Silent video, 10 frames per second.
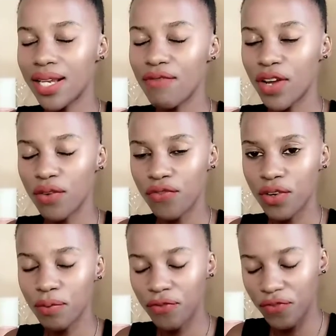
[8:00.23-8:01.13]
delivery
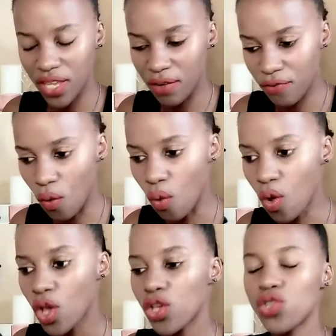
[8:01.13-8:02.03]
fee for.
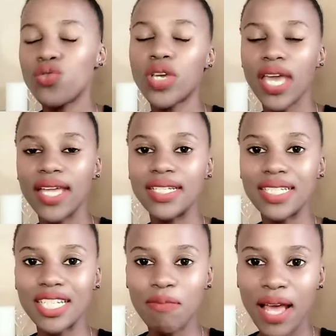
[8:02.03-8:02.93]
You can
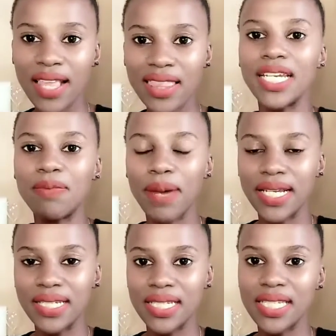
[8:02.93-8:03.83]
determine this by
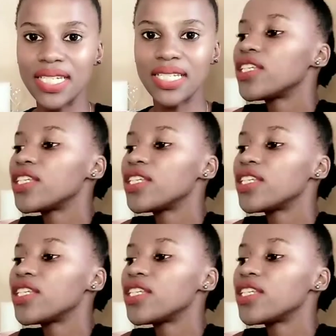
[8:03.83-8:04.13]
distance.